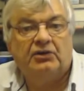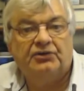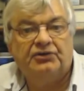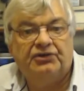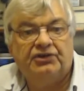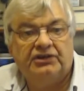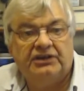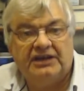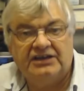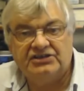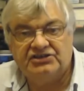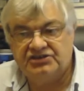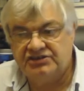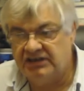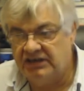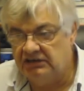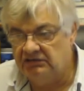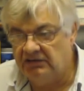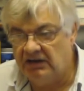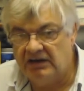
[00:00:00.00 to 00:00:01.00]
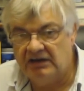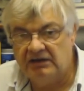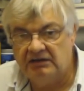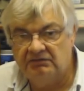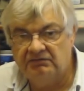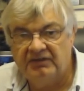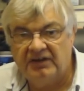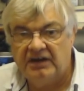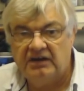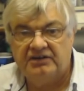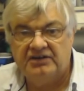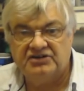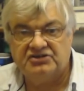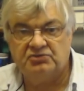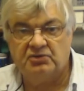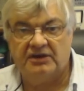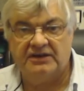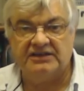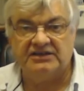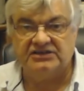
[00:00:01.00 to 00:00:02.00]
onto the HT rail in
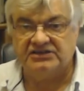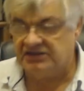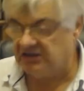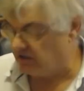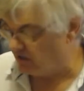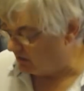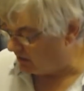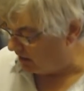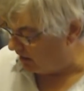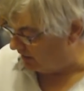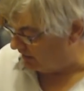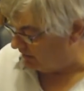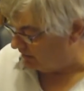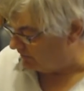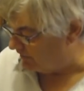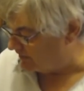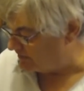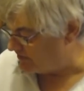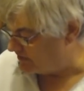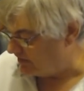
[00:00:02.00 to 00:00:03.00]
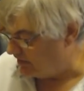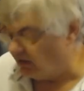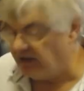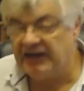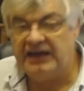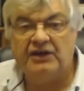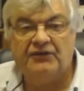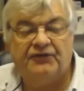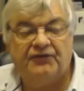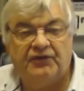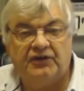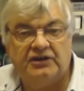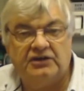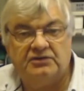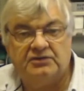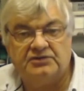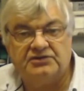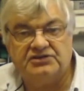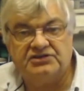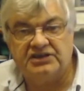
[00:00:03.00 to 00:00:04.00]
various ways. There's the IF
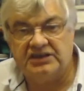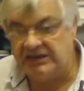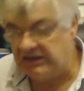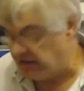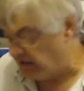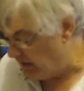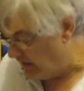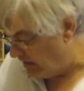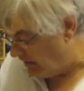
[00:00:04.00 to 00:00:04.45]
frequency,